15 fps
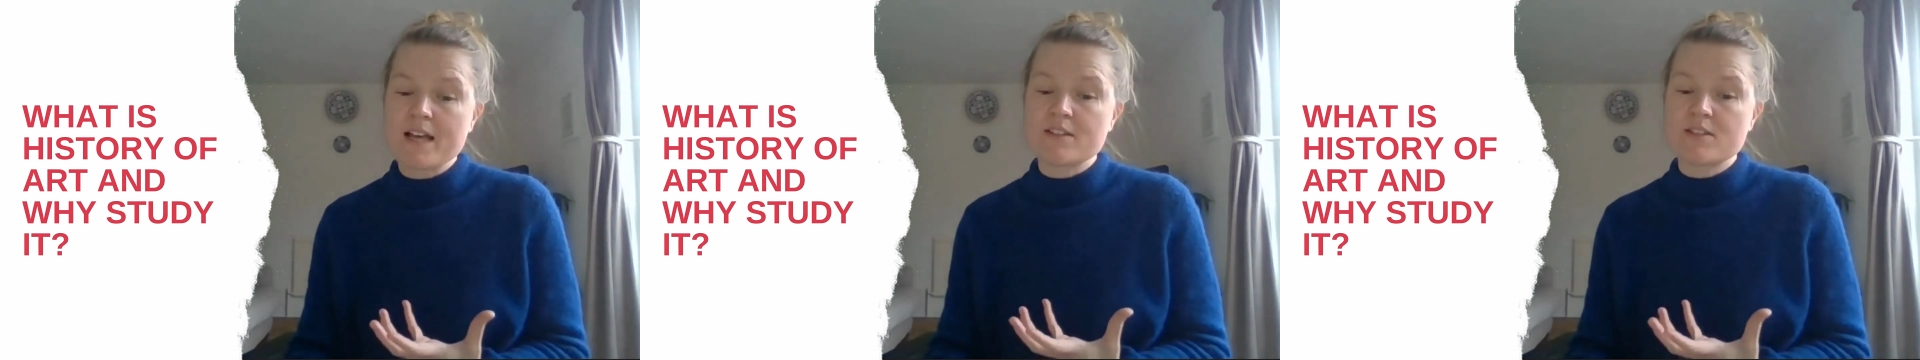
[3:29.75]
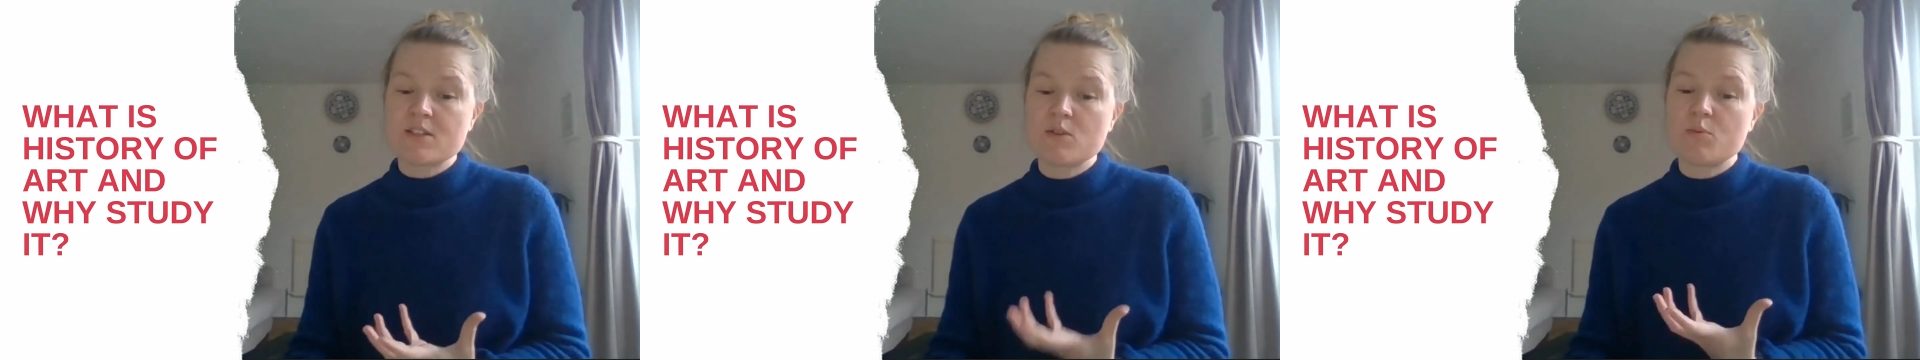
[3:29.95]

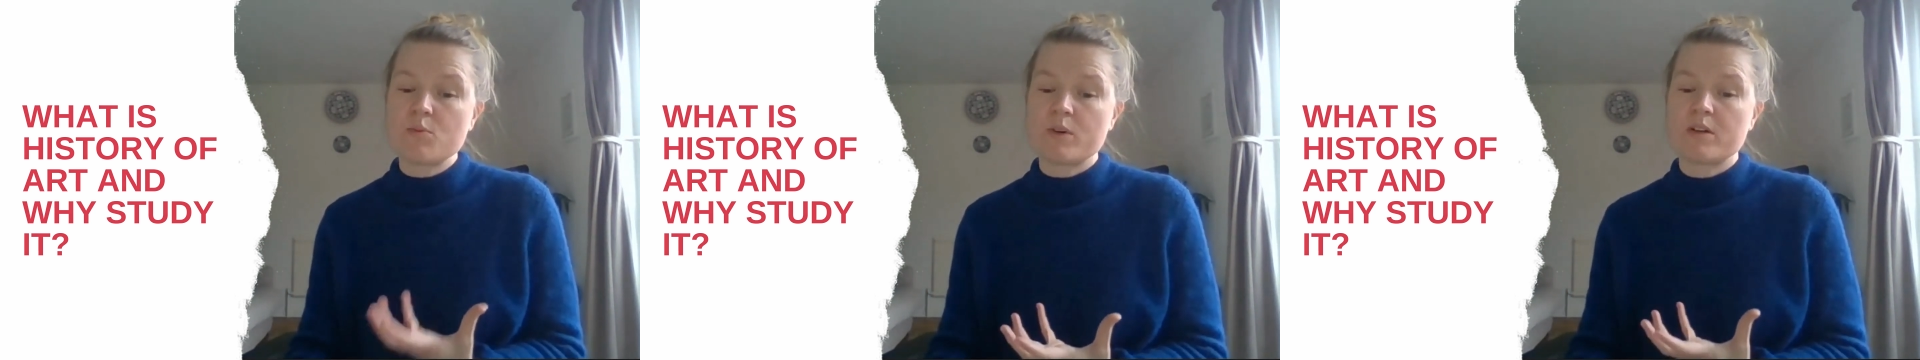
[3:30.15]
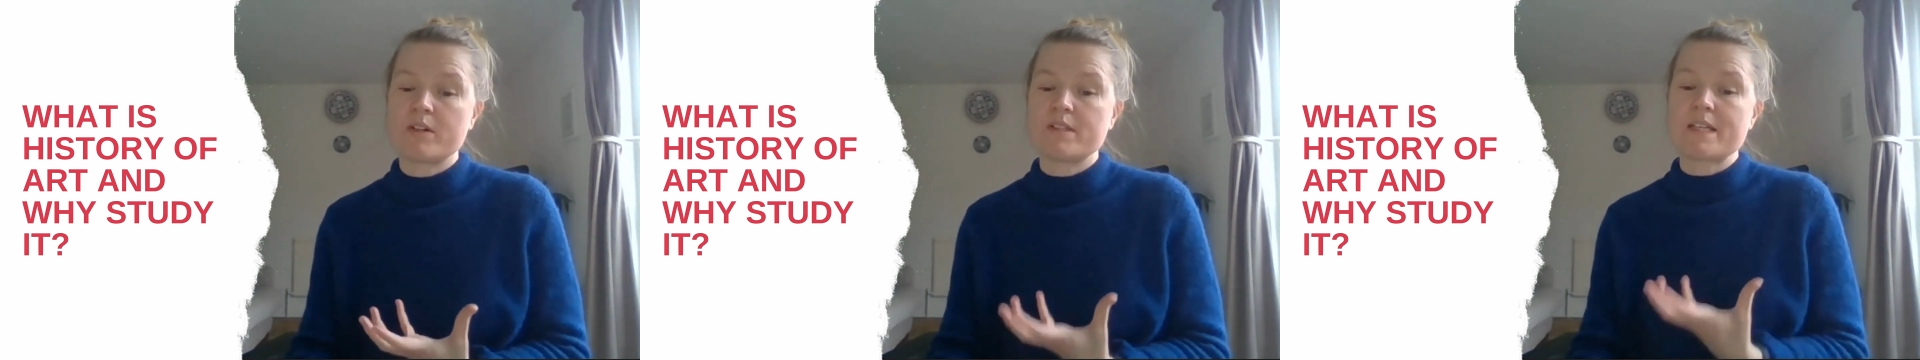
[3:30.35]
as you
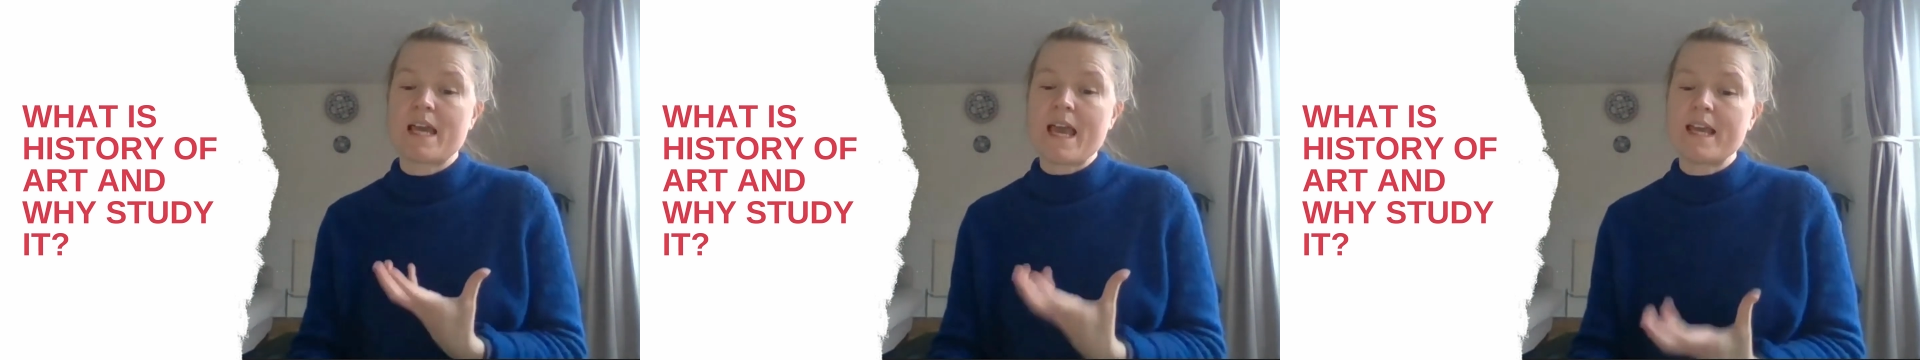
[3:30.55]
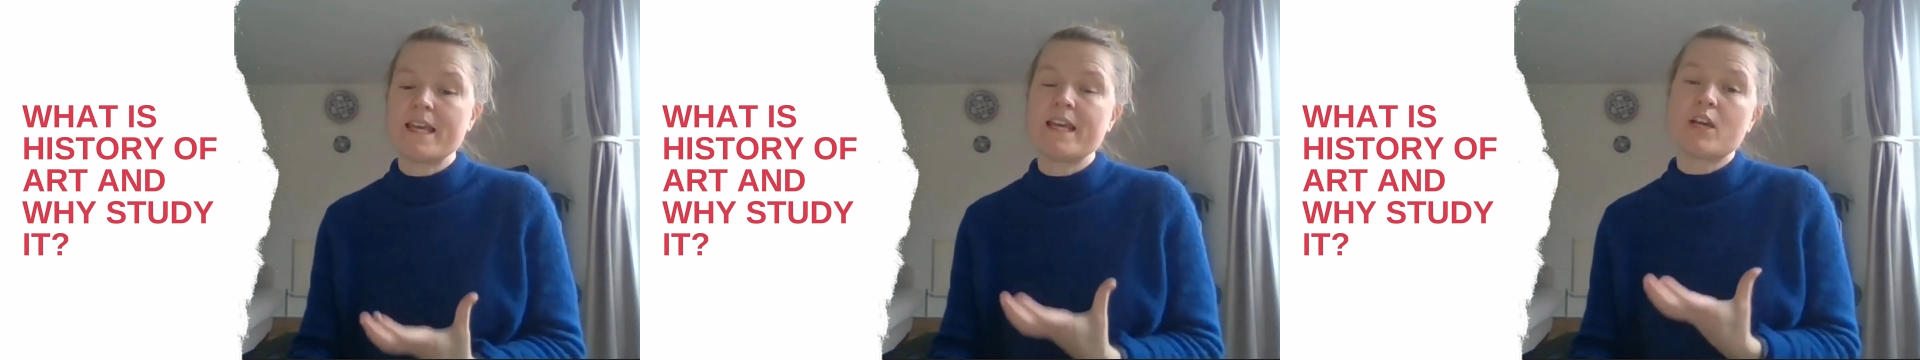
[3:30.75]
would
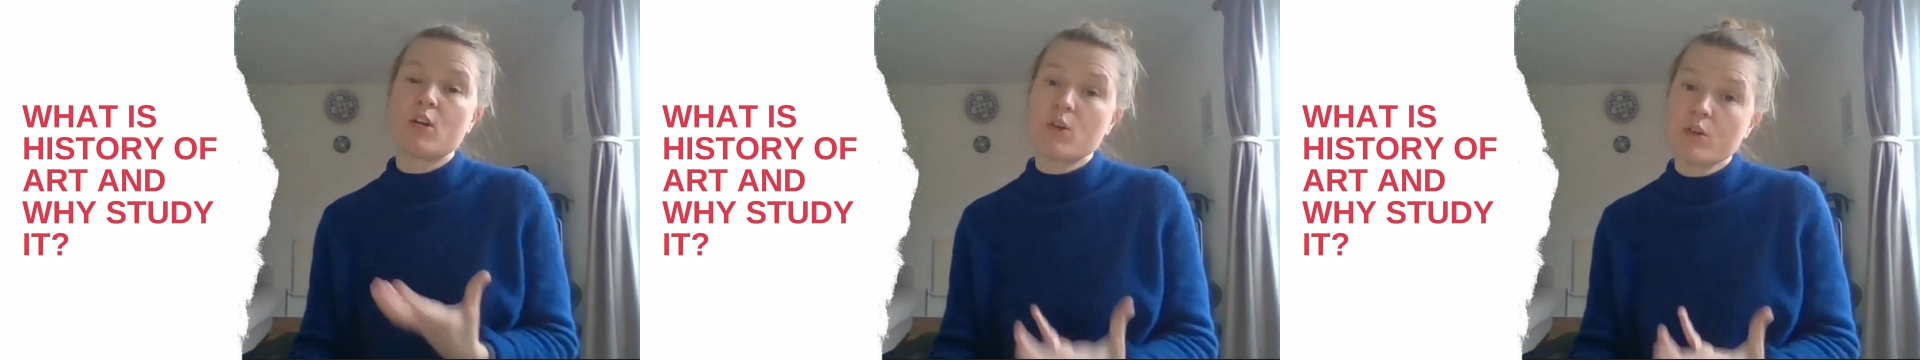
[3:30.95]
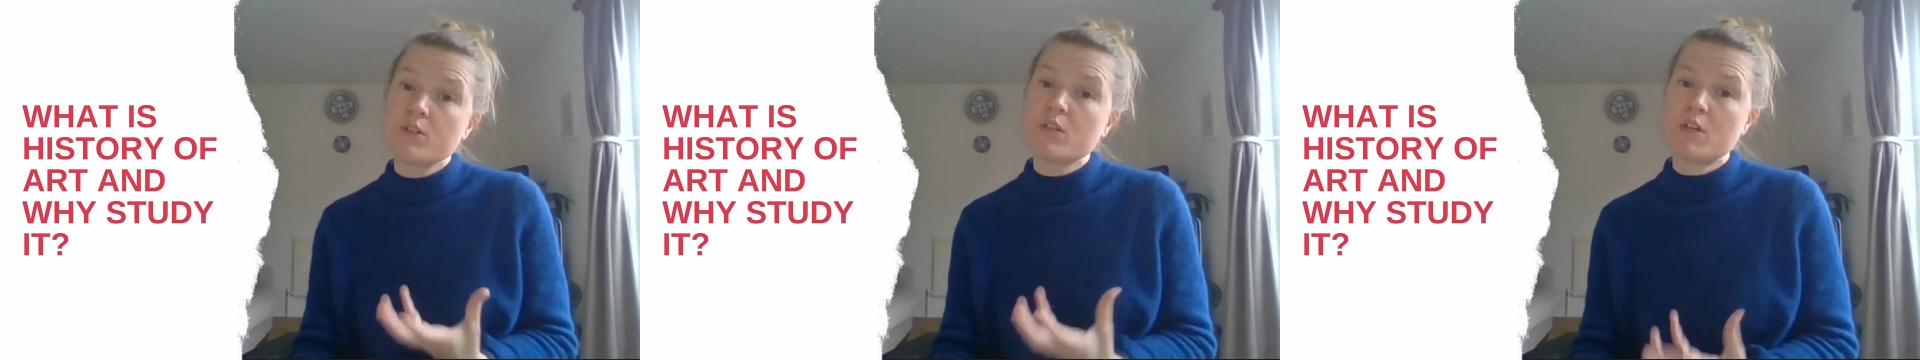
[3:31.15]
any good